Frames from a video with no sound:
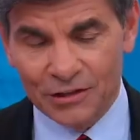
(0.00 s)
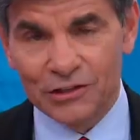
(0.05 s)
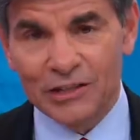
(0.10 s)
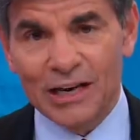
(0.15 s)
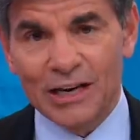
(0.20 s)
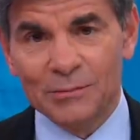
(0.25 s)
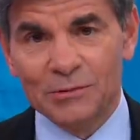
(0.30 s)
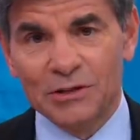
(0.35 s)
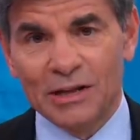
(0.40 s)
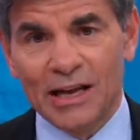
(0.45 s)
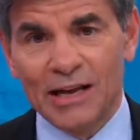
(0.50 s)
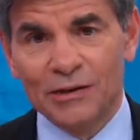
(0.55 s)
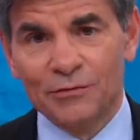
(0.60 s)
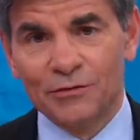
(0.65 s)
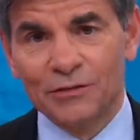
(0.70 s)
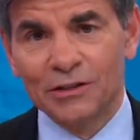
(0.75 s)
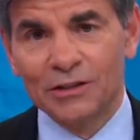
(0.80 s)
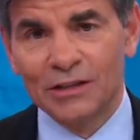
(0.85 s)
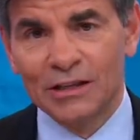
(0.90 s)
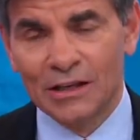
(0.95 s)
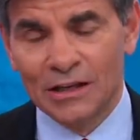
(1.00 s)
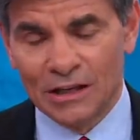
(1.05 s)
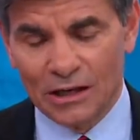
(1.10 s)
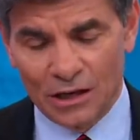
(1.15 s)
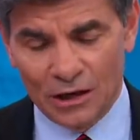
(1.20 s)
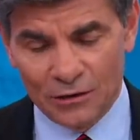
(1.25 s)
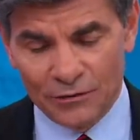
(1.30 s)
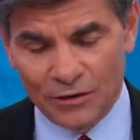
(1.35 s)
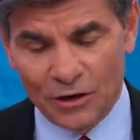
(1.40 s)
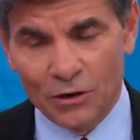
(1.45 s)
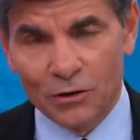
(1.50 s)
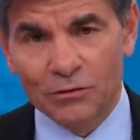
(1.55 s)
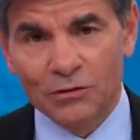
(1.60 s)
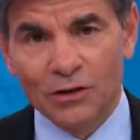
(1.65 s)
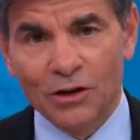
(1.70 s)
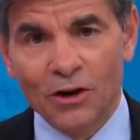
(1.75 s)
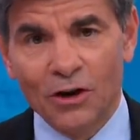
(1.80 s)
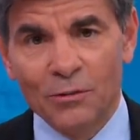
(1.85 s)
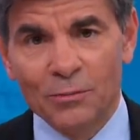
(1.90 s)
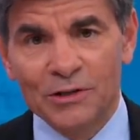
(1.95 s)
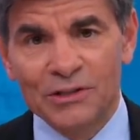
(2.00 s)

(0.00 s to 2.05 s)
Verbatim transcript: James Lankford of Oklahoma.